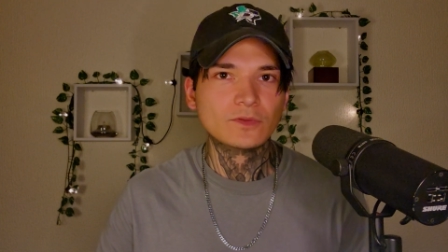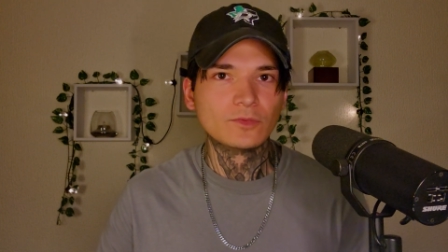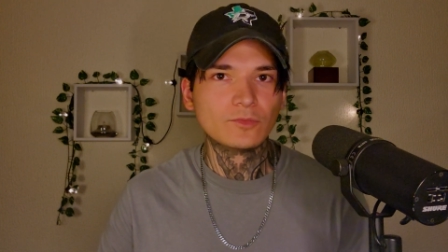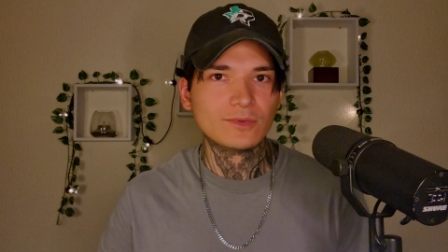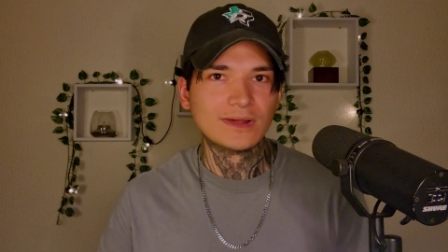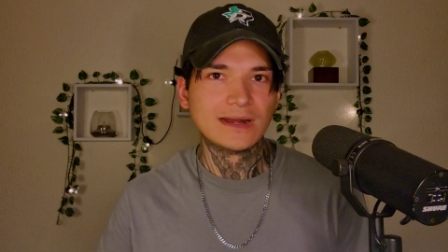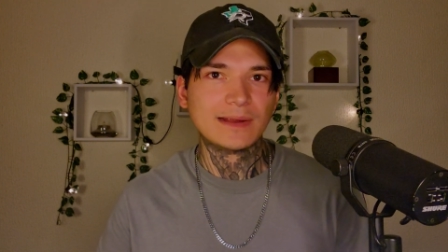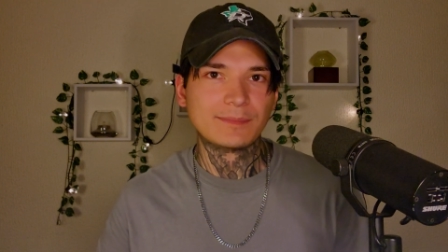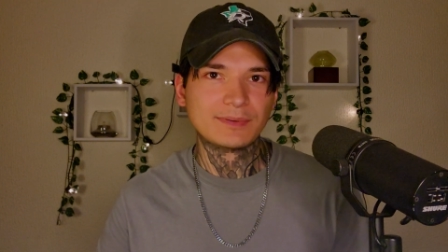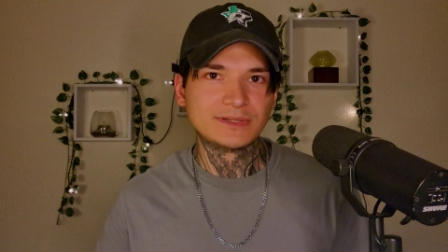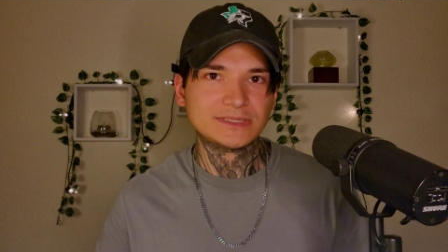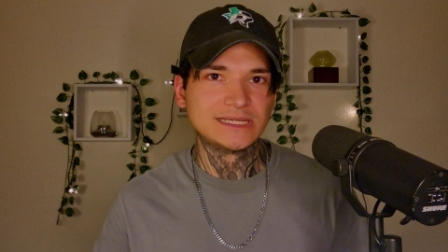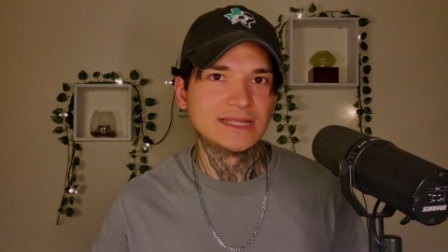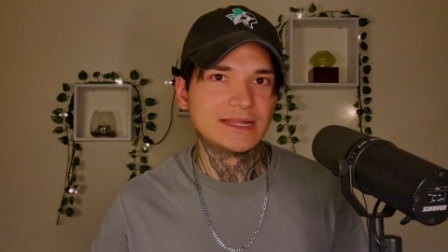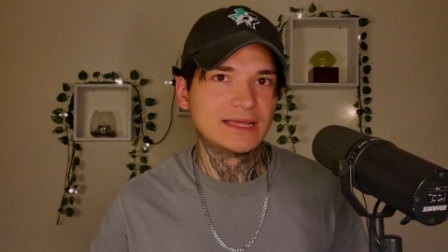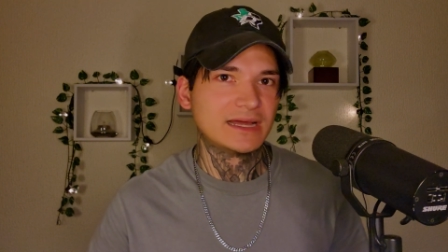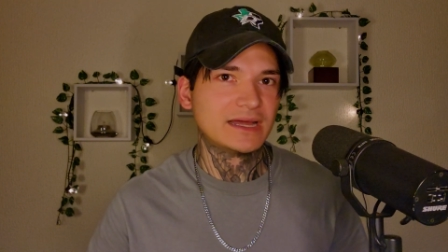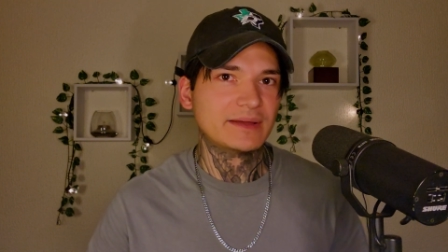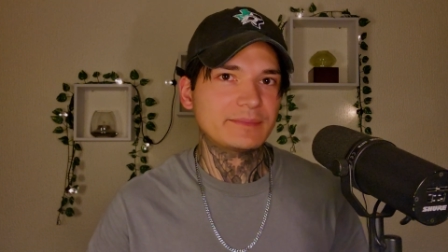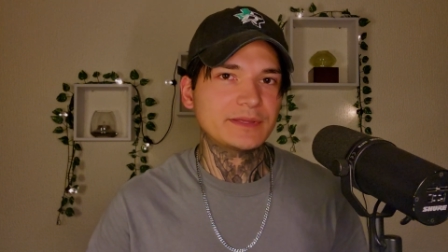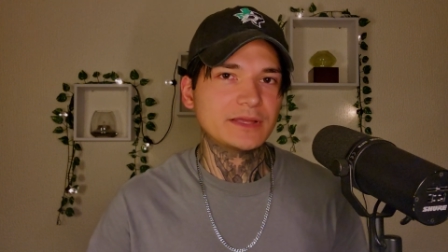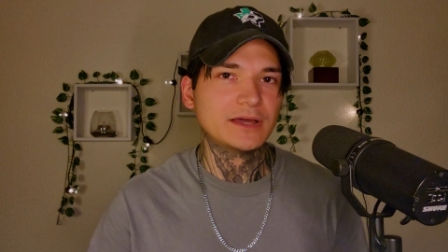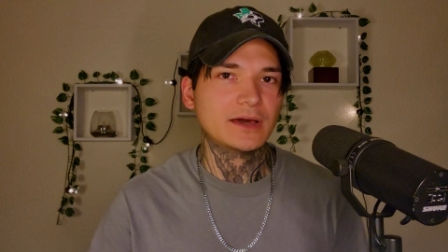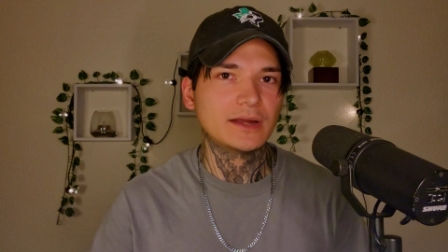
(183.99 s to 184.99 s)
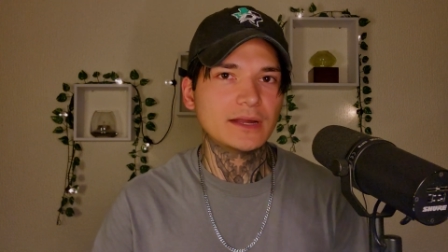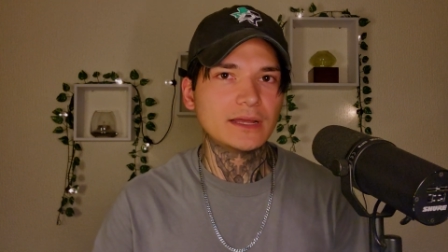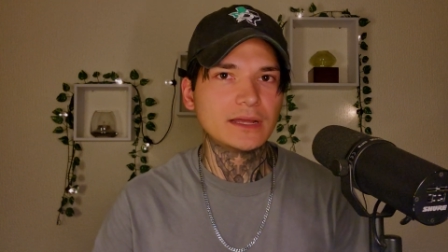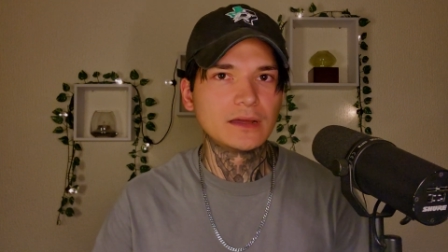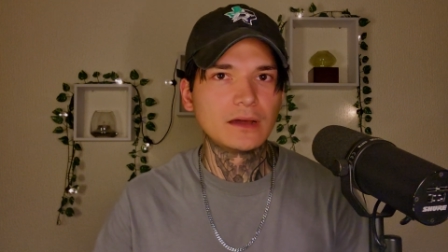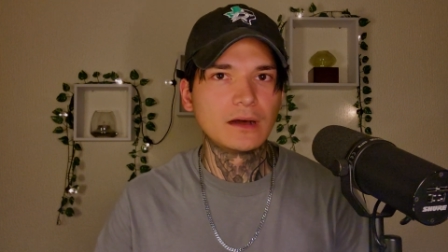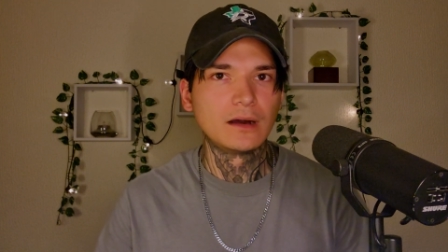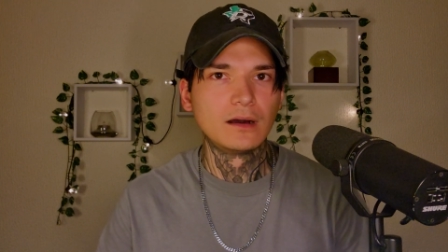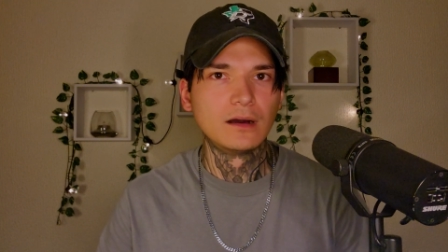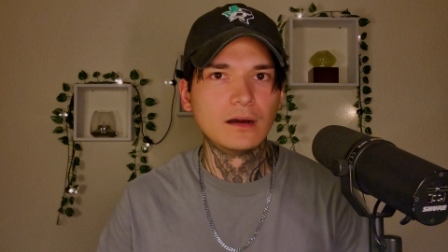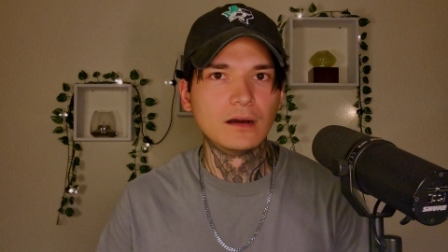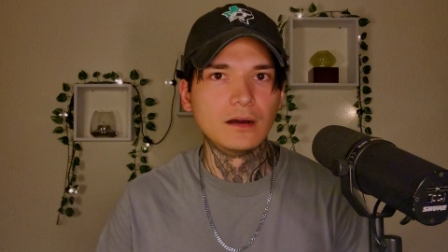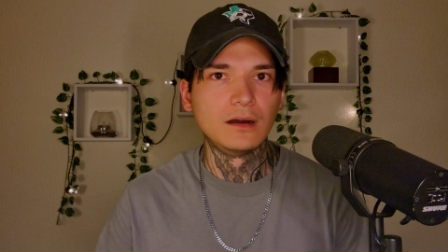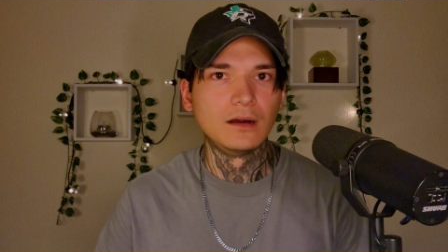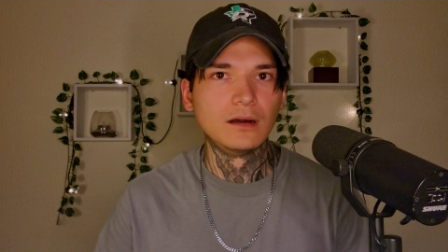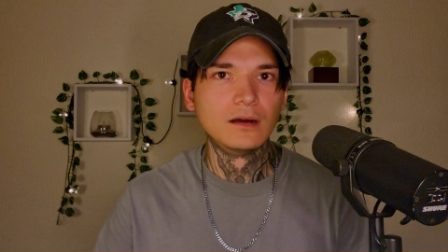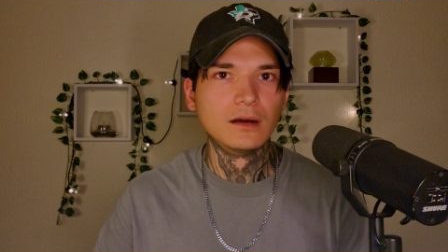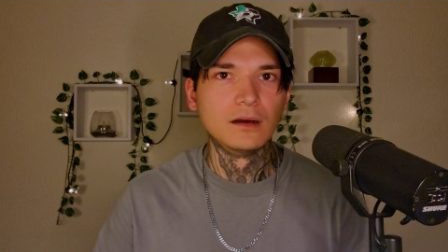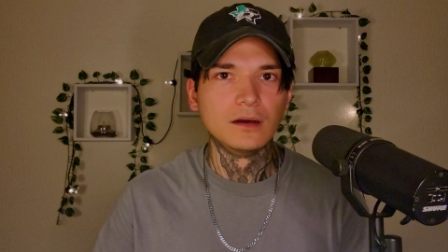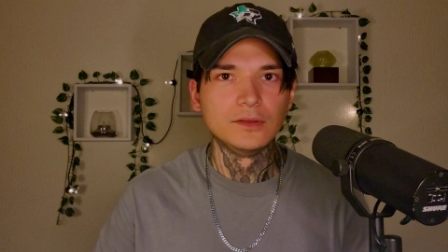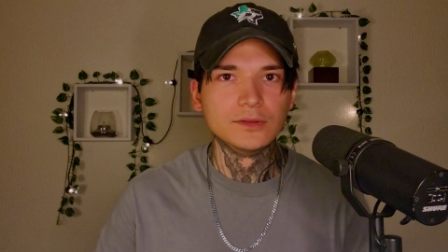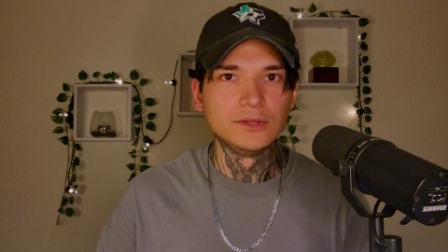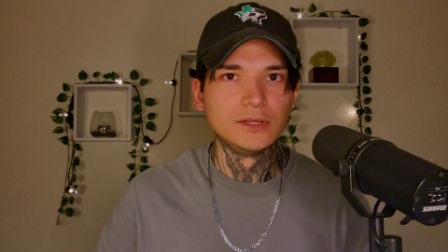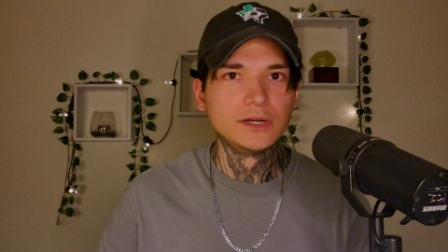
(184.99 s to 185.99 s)
When I pretend like I'm yawning,
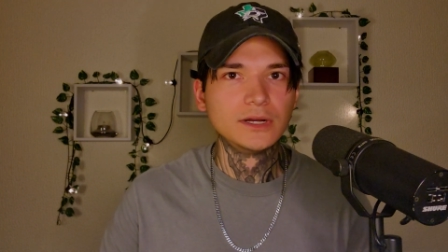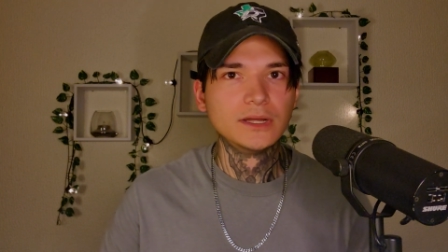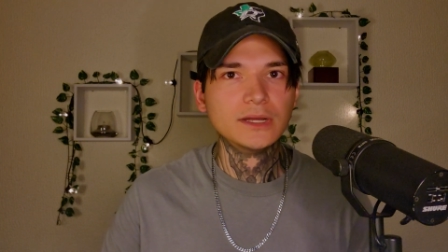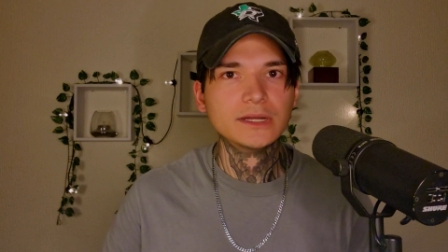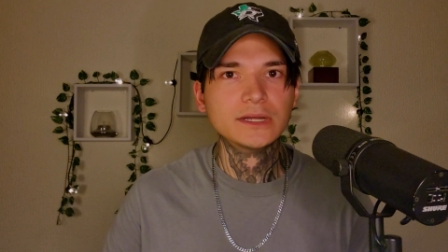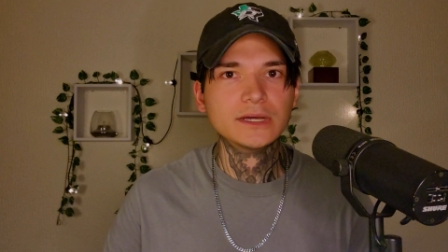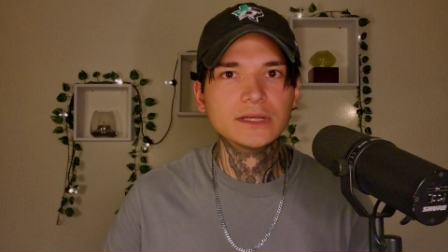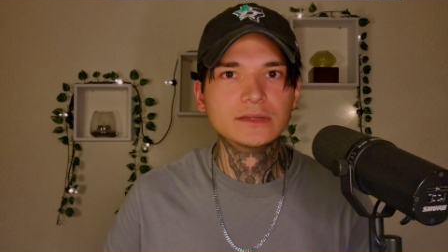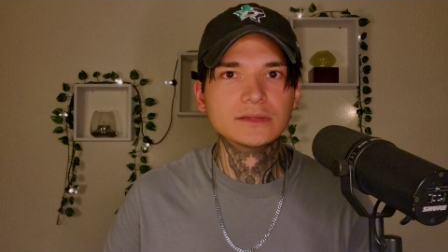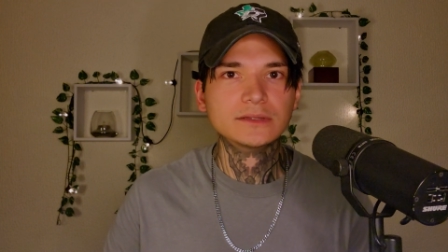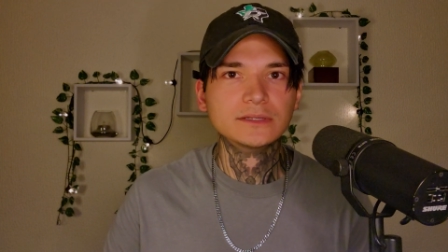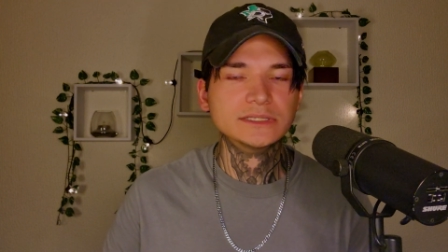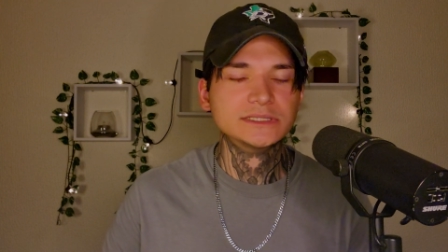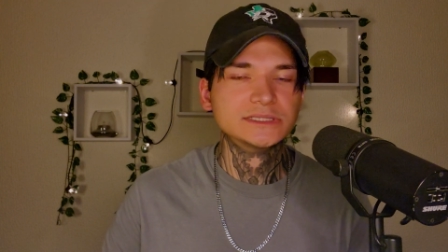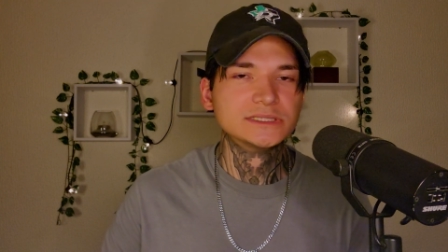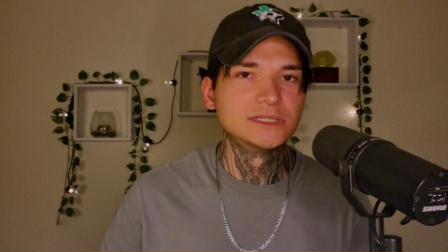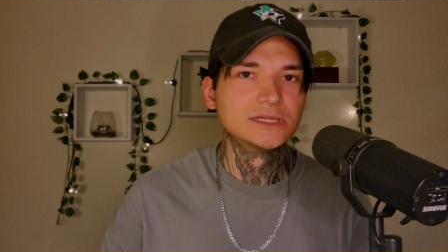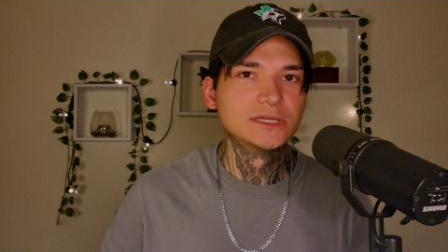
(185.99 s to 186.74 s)
then I get this